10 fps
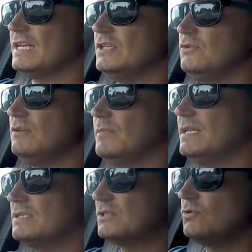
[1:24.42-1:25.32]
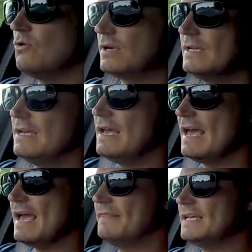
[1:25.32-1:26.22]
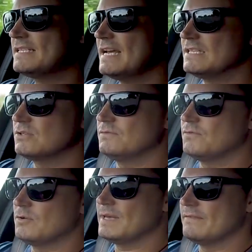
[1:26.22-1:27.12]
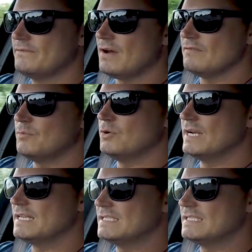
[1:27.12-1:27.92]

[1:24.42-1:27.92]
newton meters of torque, and they say it's good for about a 5.8